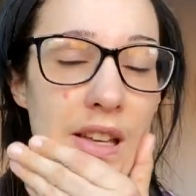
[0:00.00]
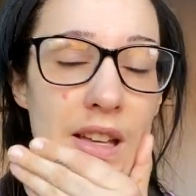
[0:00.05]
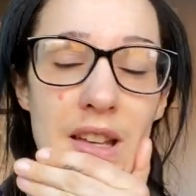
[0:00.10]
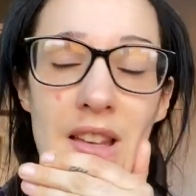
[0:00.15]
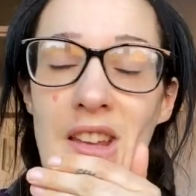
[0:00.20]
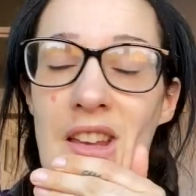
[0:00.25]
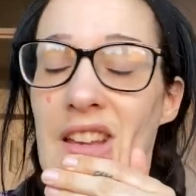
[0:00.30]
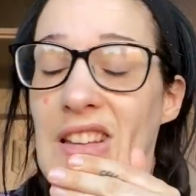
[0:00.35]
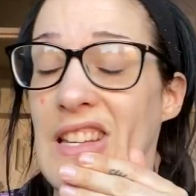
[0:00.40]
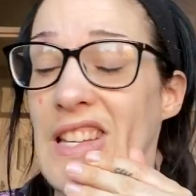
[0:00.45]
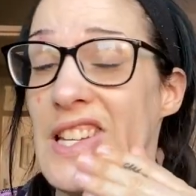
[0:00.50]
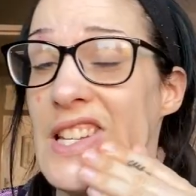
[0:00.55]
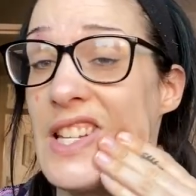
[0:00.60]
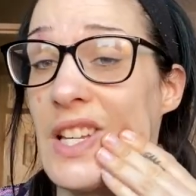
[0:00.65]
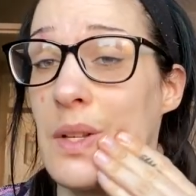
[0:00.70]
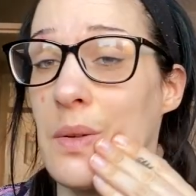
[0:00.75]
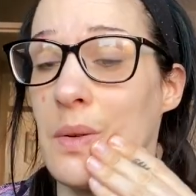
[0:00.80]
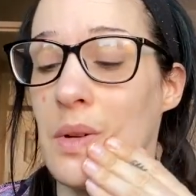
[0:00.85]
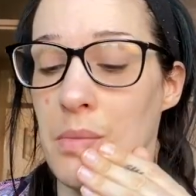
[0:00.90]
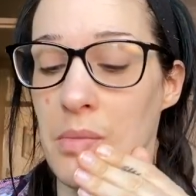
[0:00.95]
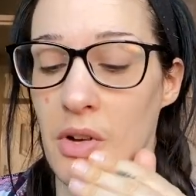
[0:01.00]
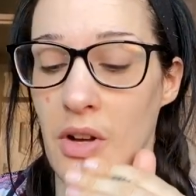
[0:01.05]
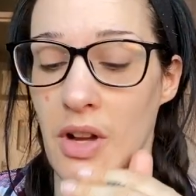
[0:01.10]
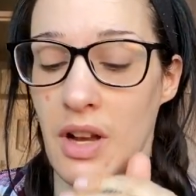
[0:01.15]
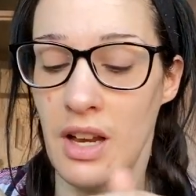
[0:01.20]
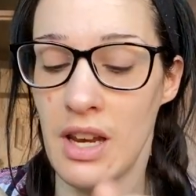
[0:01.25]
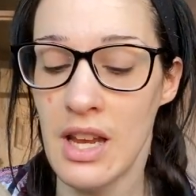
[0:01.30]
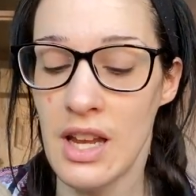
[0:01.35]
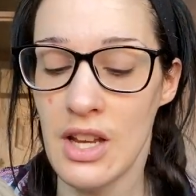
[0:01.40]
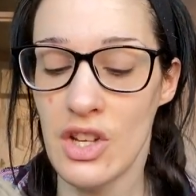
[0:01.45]
yeah, she just wanted milk and
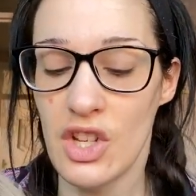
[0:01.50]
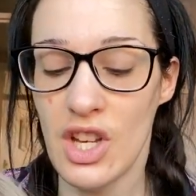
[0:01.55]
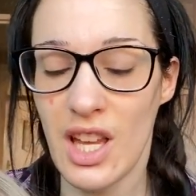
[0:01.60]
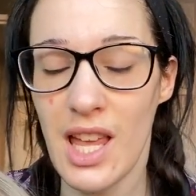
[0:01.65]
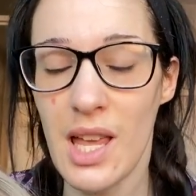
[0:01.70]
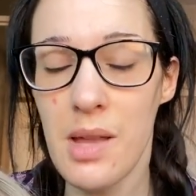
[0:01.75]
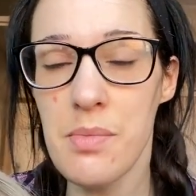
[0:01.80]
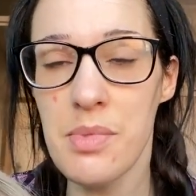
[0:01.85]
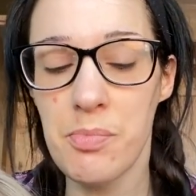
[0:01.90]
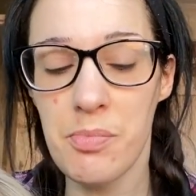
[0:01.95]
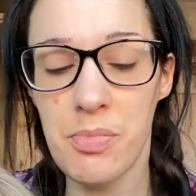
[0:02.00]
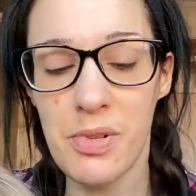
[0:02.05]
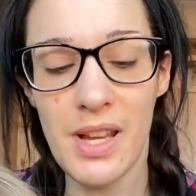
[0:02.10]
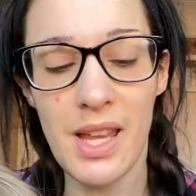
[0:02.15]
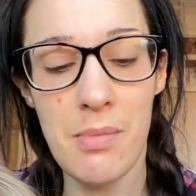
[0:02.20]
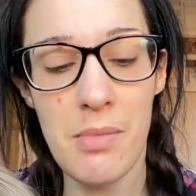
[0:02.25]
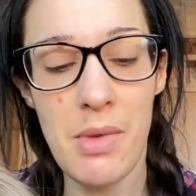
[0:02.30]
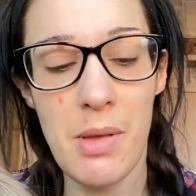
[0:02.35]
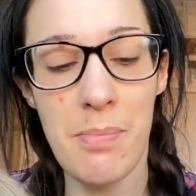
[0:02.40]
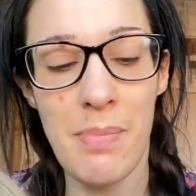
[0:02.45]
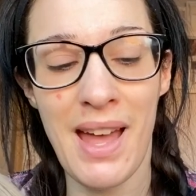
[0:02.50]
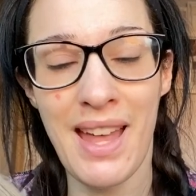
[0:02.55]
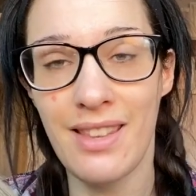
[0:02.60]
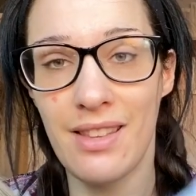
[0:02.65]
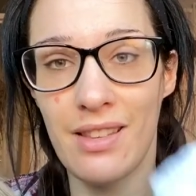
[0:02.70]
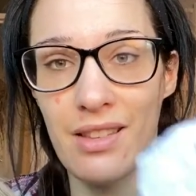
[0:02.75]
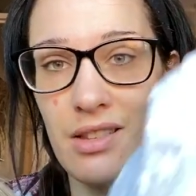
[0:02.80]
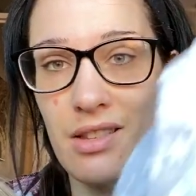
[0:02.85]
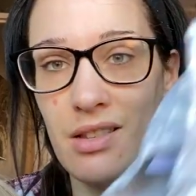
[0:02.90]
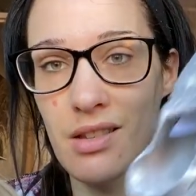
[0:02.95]
cuddles. She keeps bringing me
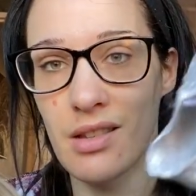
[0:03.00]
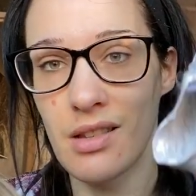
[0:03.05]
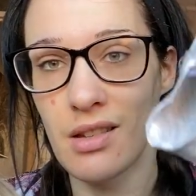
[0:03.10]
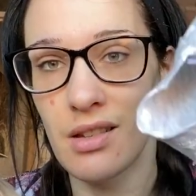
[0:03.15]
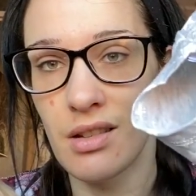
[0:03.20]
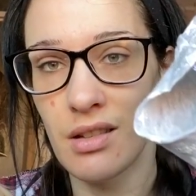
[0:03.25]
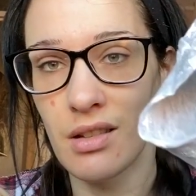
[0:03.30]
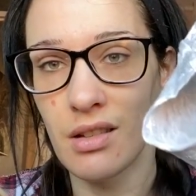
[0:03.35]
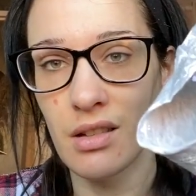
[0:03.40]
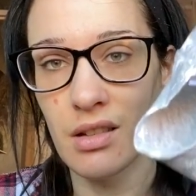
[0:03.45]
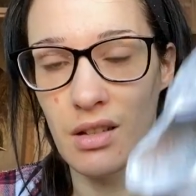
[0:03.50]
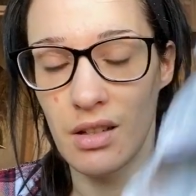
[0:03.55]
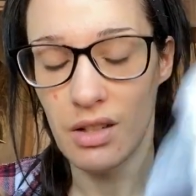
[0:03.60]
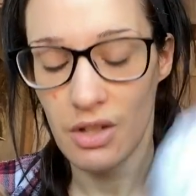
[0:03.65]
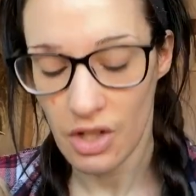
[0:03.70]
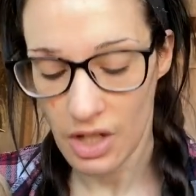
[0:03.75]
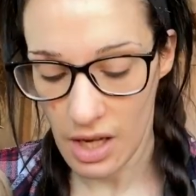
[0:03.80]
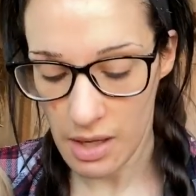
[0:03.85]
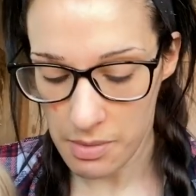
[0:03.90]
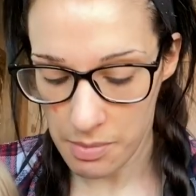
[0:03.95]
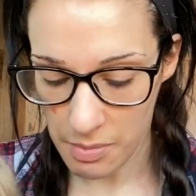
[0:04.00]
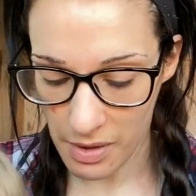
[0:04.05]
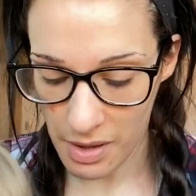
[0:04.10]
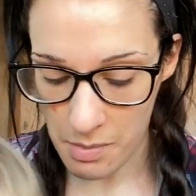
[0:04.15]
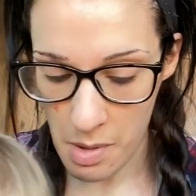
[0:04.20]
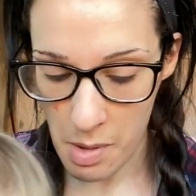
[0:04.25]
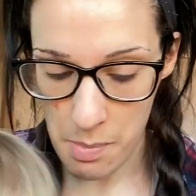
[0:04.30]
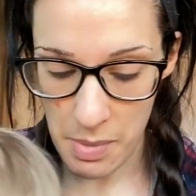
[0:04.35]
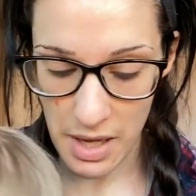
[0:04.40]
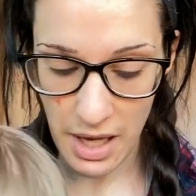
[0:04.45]
pants. She keeps bringing
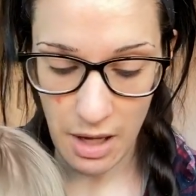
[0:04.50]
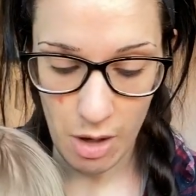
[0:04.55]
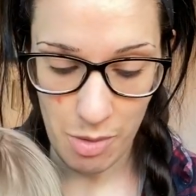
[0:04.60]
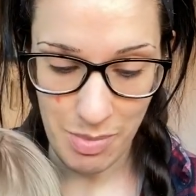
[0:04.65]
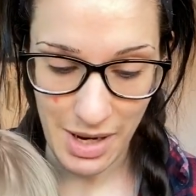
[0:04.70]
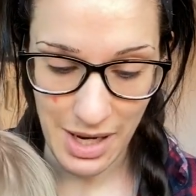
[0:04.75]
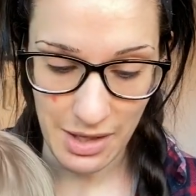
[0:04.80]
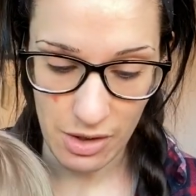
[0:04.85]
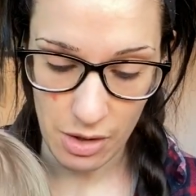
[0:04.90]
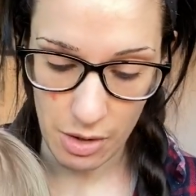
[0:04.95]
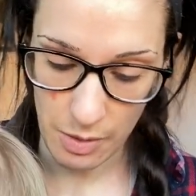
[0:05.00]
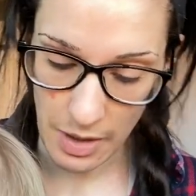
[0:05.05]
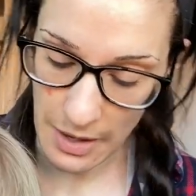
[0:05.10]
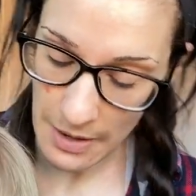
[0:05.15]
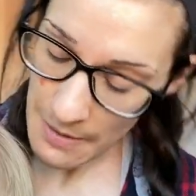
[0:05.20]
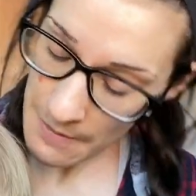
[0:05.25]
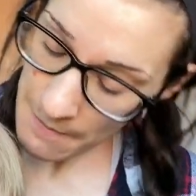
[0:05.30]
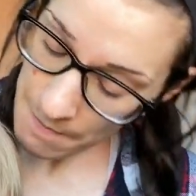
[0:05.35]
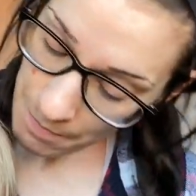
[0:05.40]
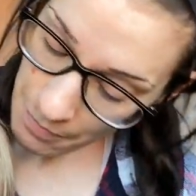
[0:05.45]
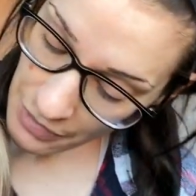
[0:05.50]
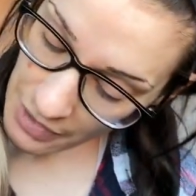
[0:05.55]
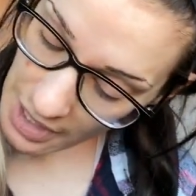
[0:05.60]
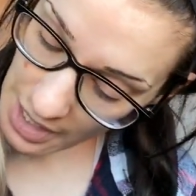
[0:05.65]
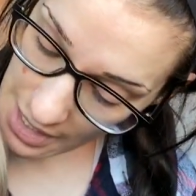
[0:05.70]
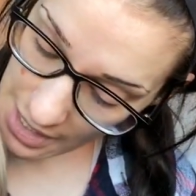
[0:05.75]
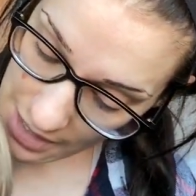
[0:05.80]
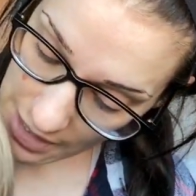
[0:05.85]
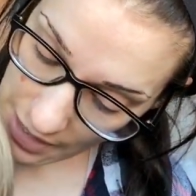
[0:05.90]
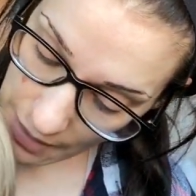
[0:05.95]
me big girl pants to wear.
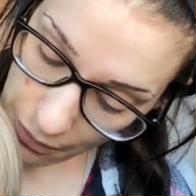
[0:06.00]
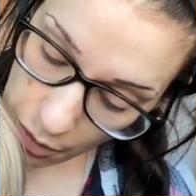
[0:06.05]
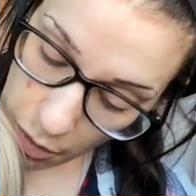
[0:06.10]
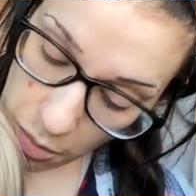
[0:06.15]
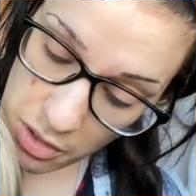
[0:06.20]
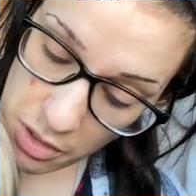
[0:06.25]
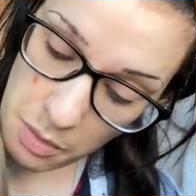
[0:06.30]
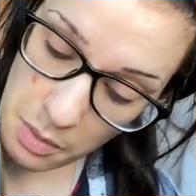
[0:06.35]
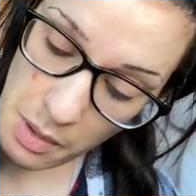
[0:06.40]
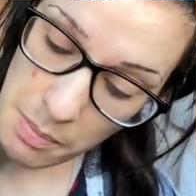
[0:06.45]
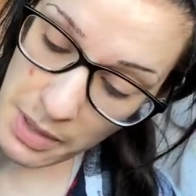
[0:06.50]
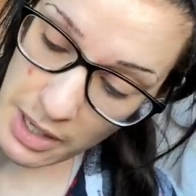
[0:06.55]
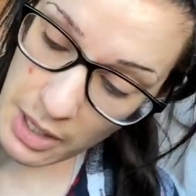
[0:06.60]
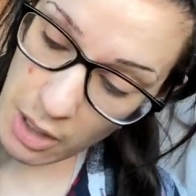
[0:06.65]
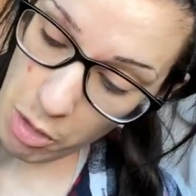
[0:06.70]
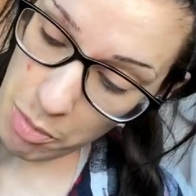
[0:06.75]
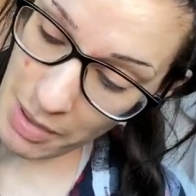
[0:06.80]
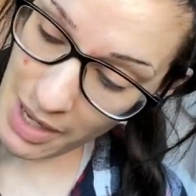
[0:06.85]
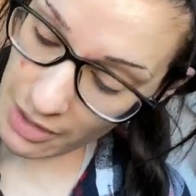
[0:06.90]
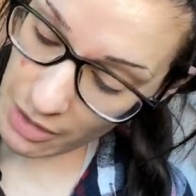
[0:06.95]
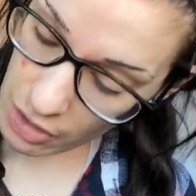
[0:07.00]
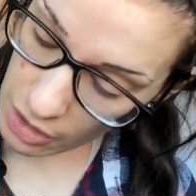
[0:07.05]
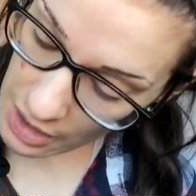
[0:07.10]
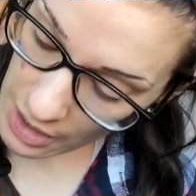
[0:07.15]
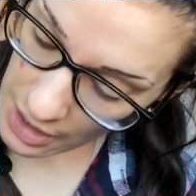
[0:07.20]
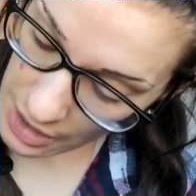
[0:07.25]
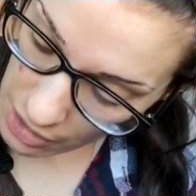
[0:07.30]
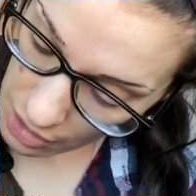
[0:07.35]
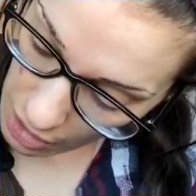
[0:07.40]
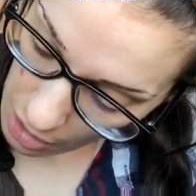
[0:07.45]
Edie, if you want to wear big girl pants, you
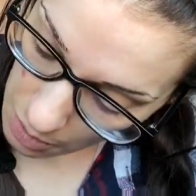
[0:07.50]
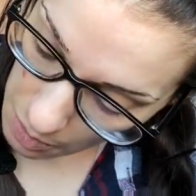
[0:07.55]
need to go